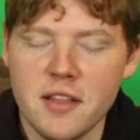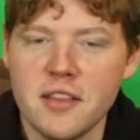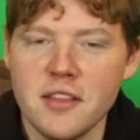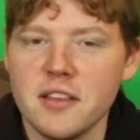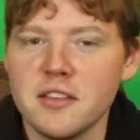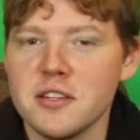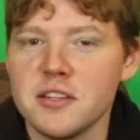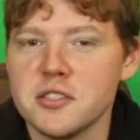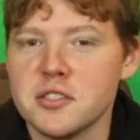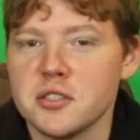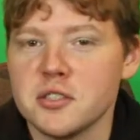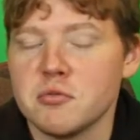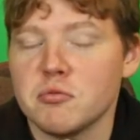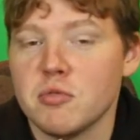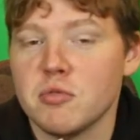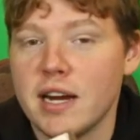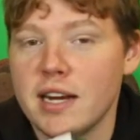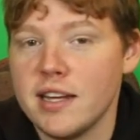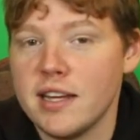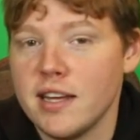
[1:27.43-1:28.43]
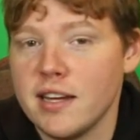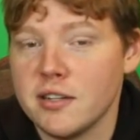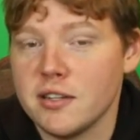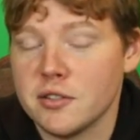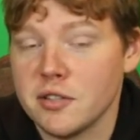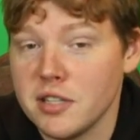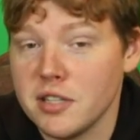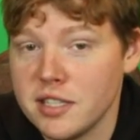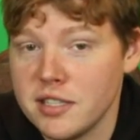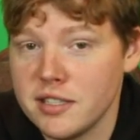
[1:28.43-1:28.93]
And then there's just
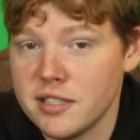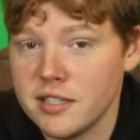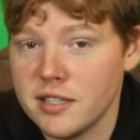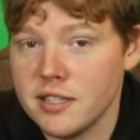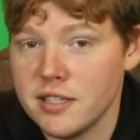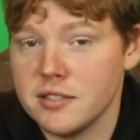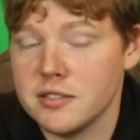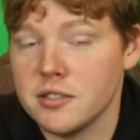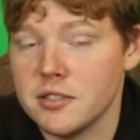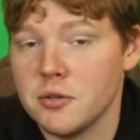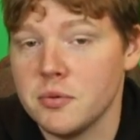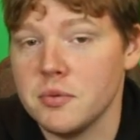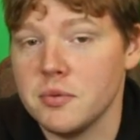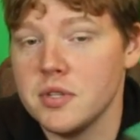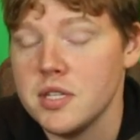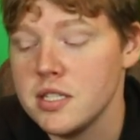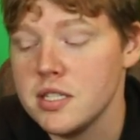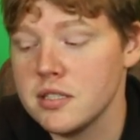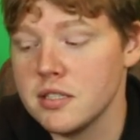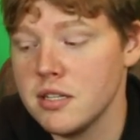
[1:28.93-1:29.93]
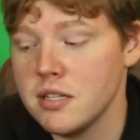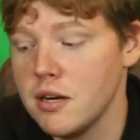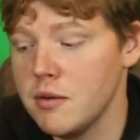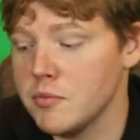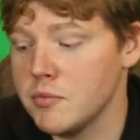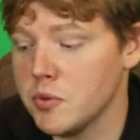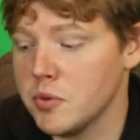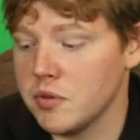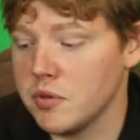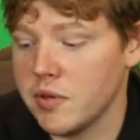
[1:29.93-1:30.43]
radiator clean kit. So this
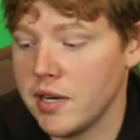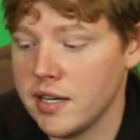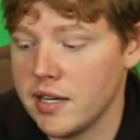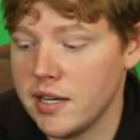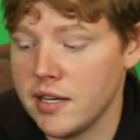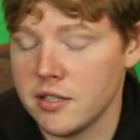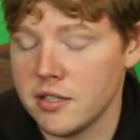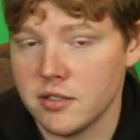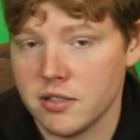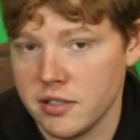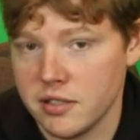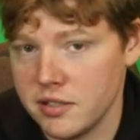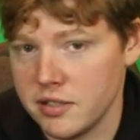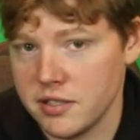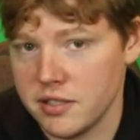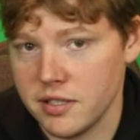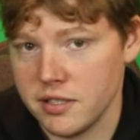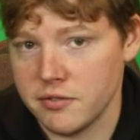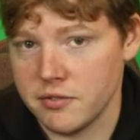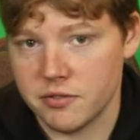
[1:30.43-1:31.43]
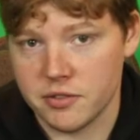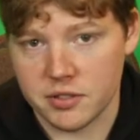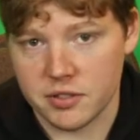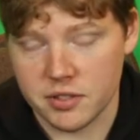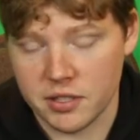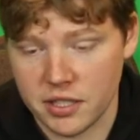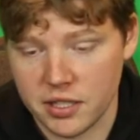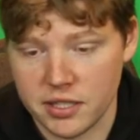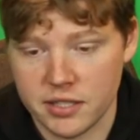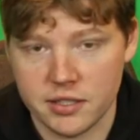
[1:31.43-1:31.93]
comes with the radiator clean kit for
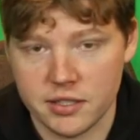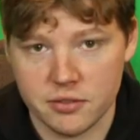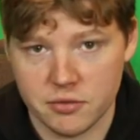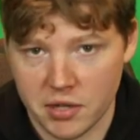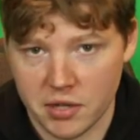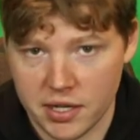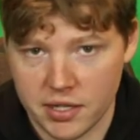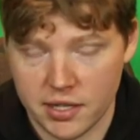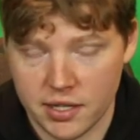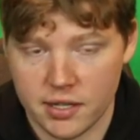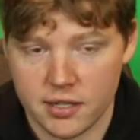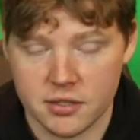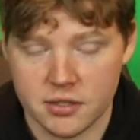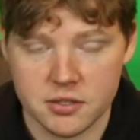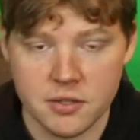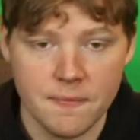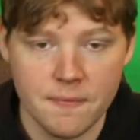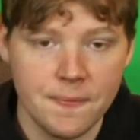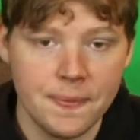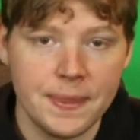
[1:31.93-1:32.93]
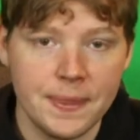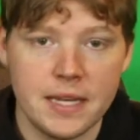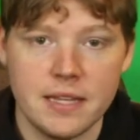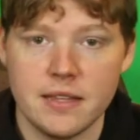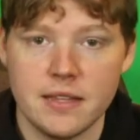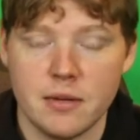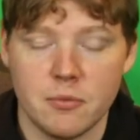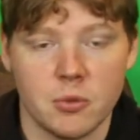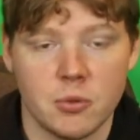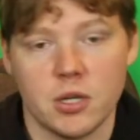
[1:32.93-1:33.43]
cleaning the radiators,
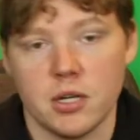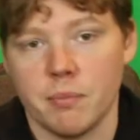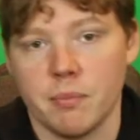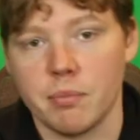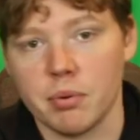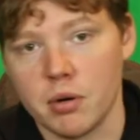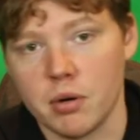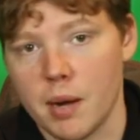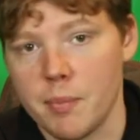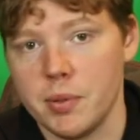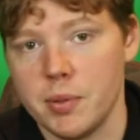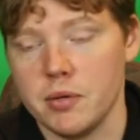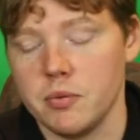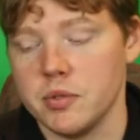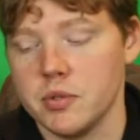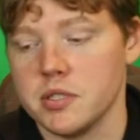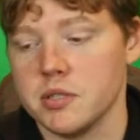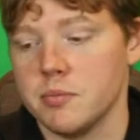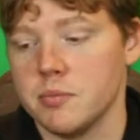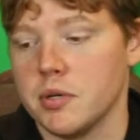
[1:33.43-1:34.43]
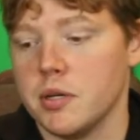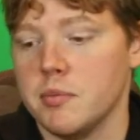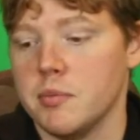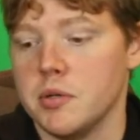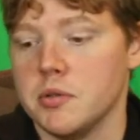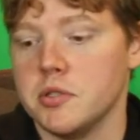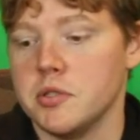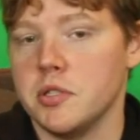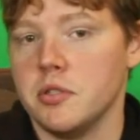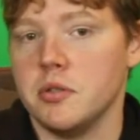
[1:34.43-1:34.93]
and then we're going to prep it with some
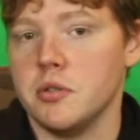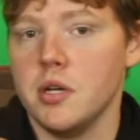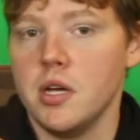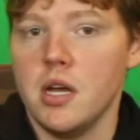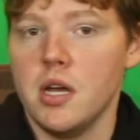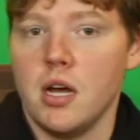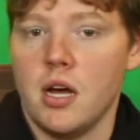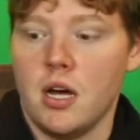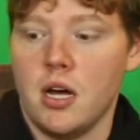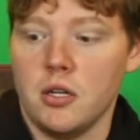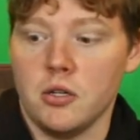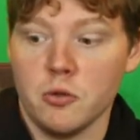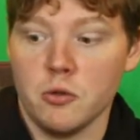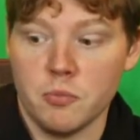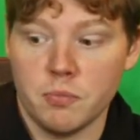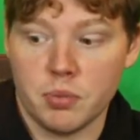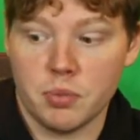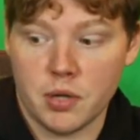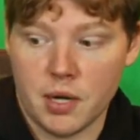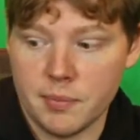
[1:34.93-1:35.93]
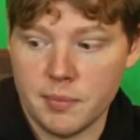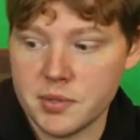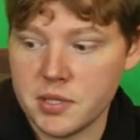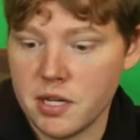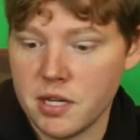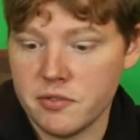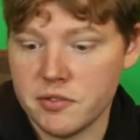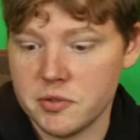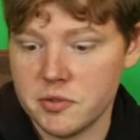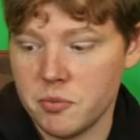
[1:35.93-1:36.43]
PrimoChill uh, loop prep
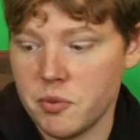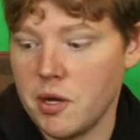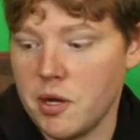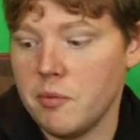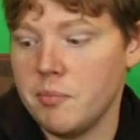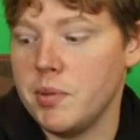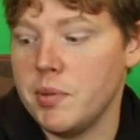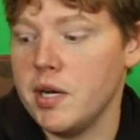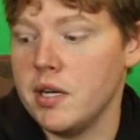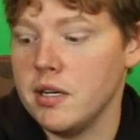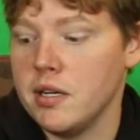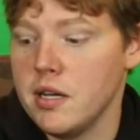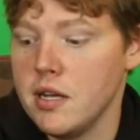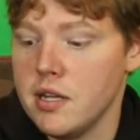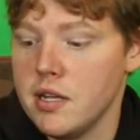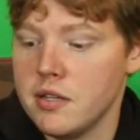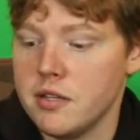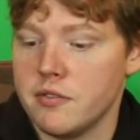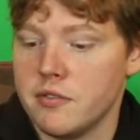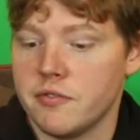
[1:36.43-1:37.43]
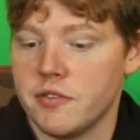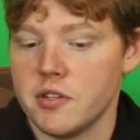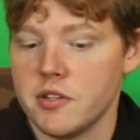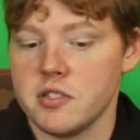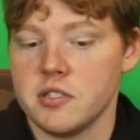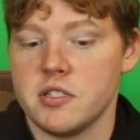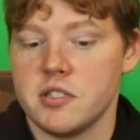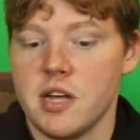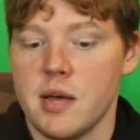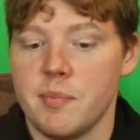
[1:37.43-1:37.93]
stuff as well. But the
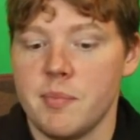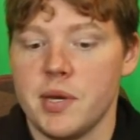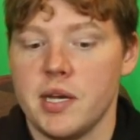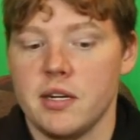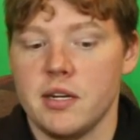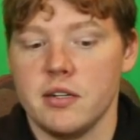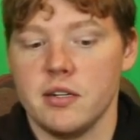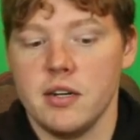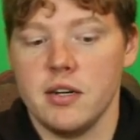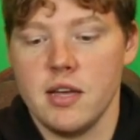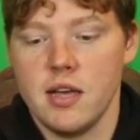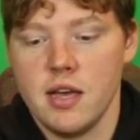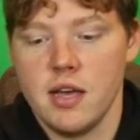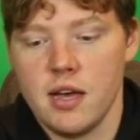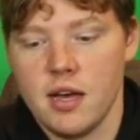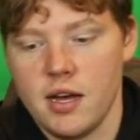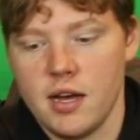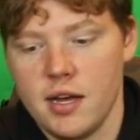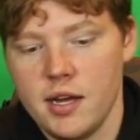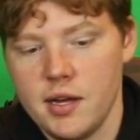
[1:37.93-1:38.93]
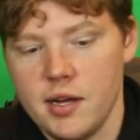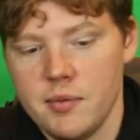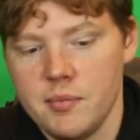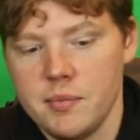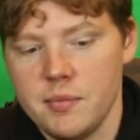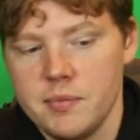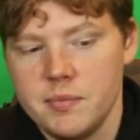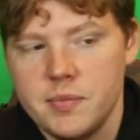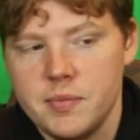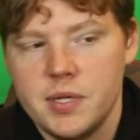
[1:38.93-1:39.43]
first step here
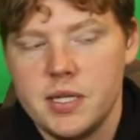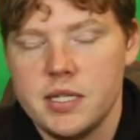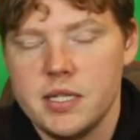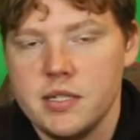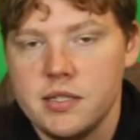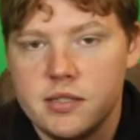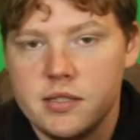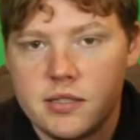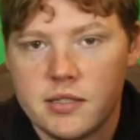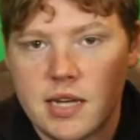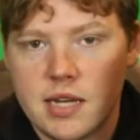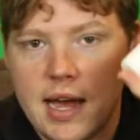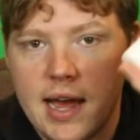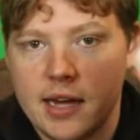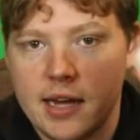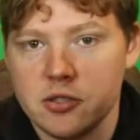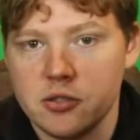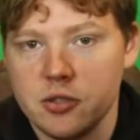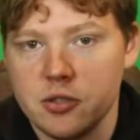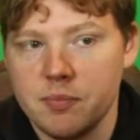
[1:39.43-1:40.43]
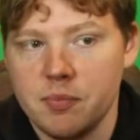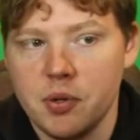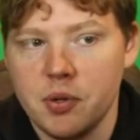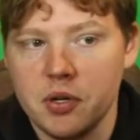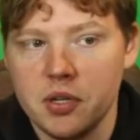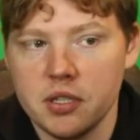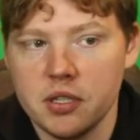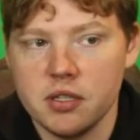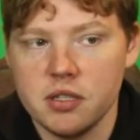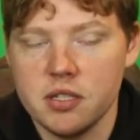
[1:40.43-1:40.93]
um, is actually
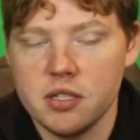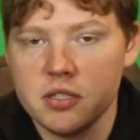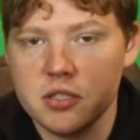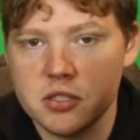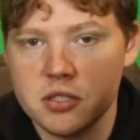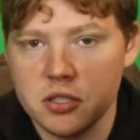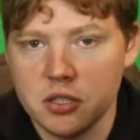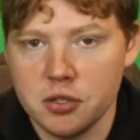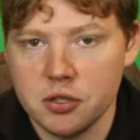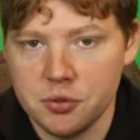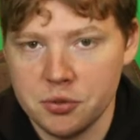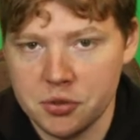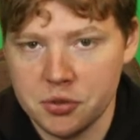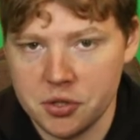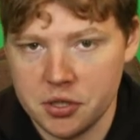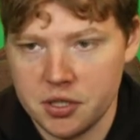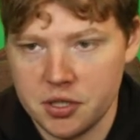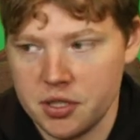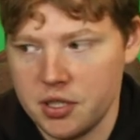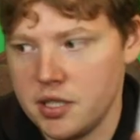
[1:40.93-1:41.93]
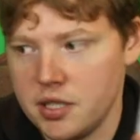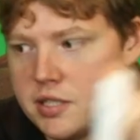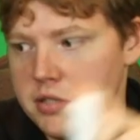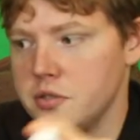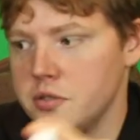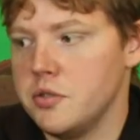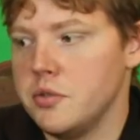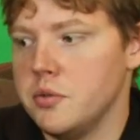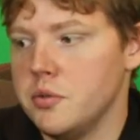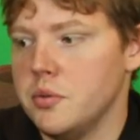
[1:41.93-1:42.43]
putting this solution
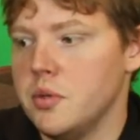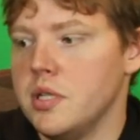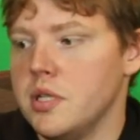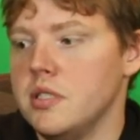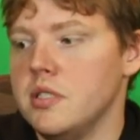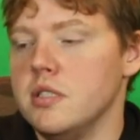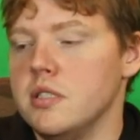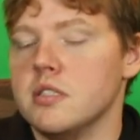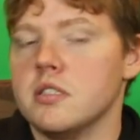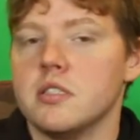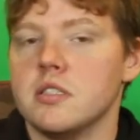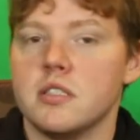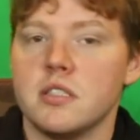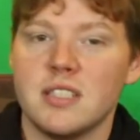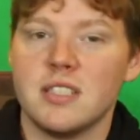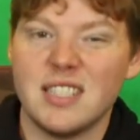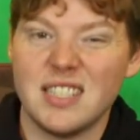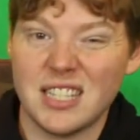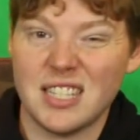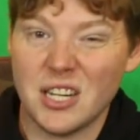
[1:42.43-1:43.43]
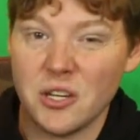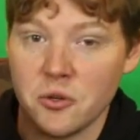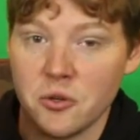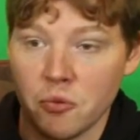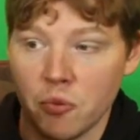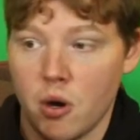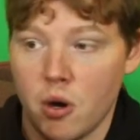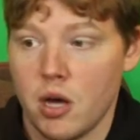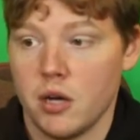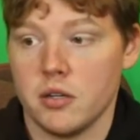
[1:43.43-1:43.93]
into
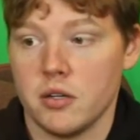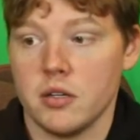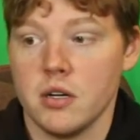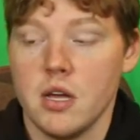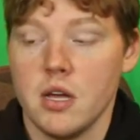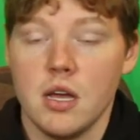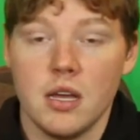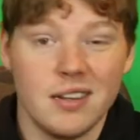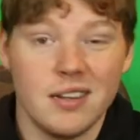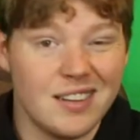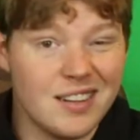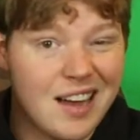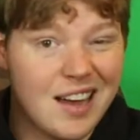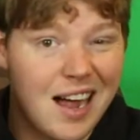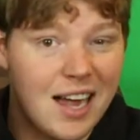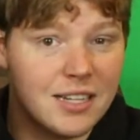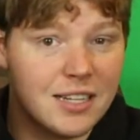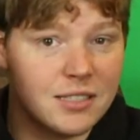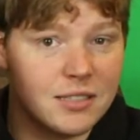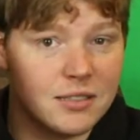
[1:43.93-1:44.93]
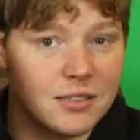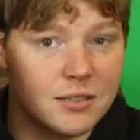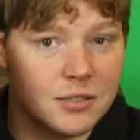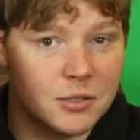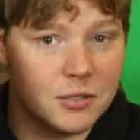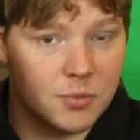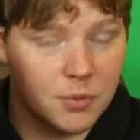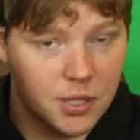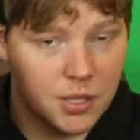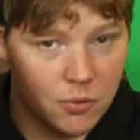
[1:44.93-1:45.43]
distilled water, not
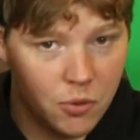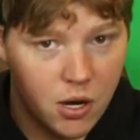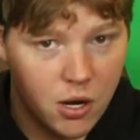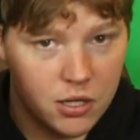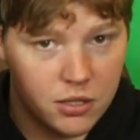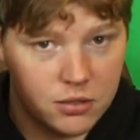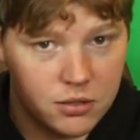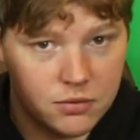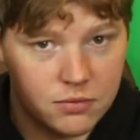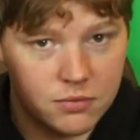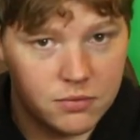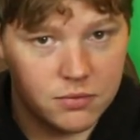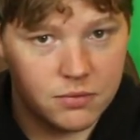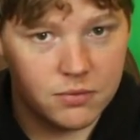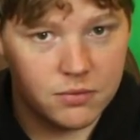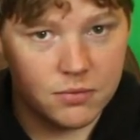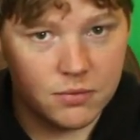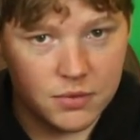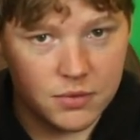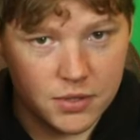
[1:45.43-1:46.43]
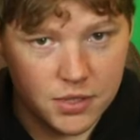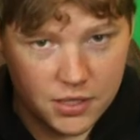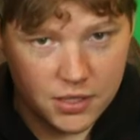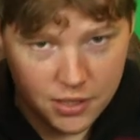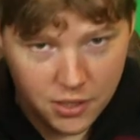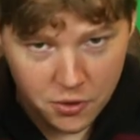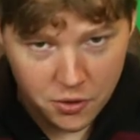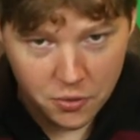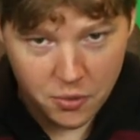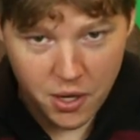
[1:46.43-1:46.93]
spring water,
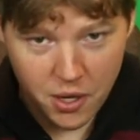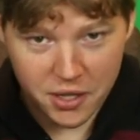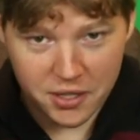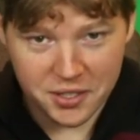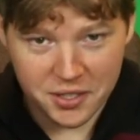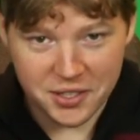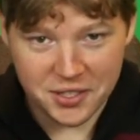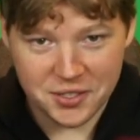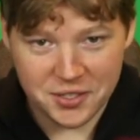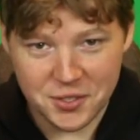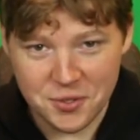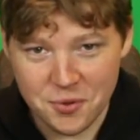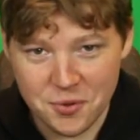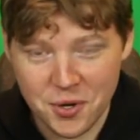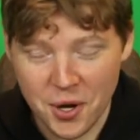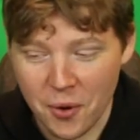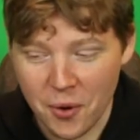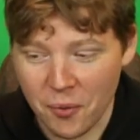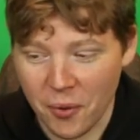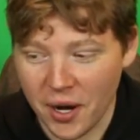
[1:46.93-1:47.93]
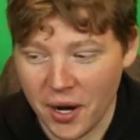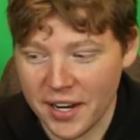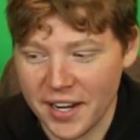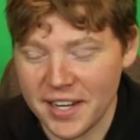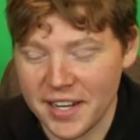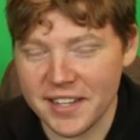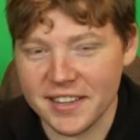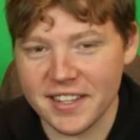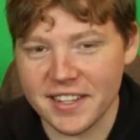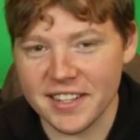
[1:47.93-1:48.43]
distilled water. You don't want
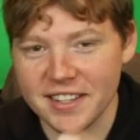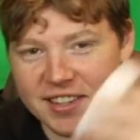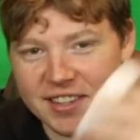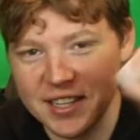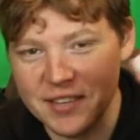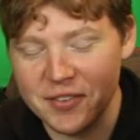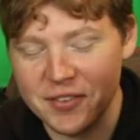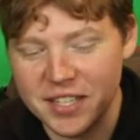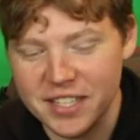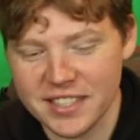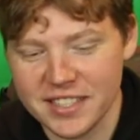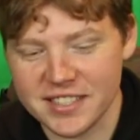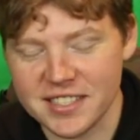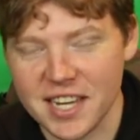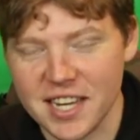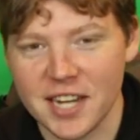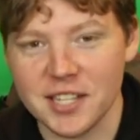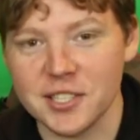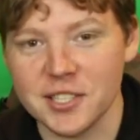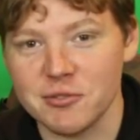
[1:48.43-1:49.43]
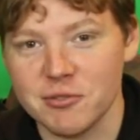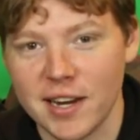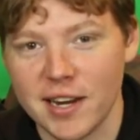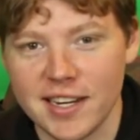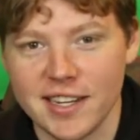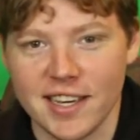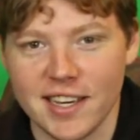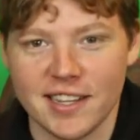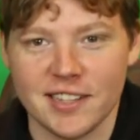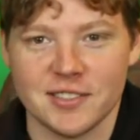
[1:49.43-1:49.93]
anything living inside your
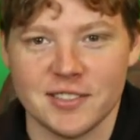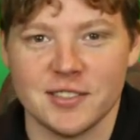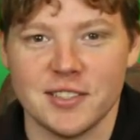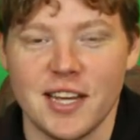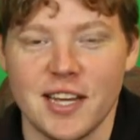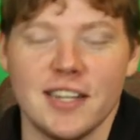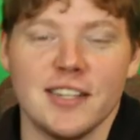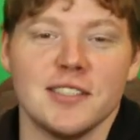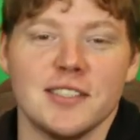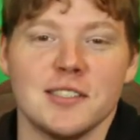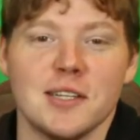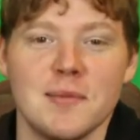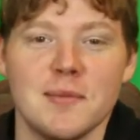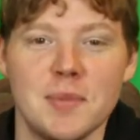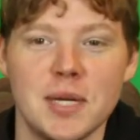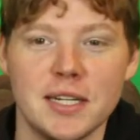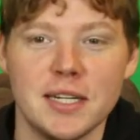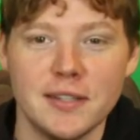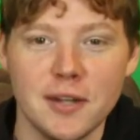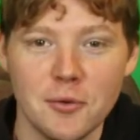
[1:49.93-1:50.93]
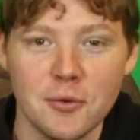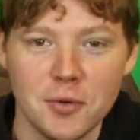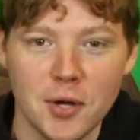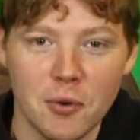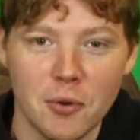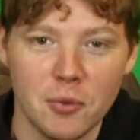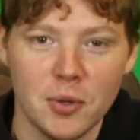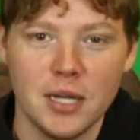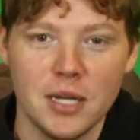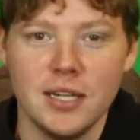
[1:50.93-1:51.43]
radiators. That is a big
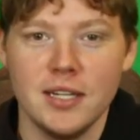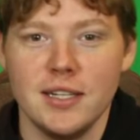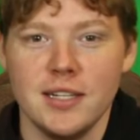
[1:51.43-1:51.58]
no-no,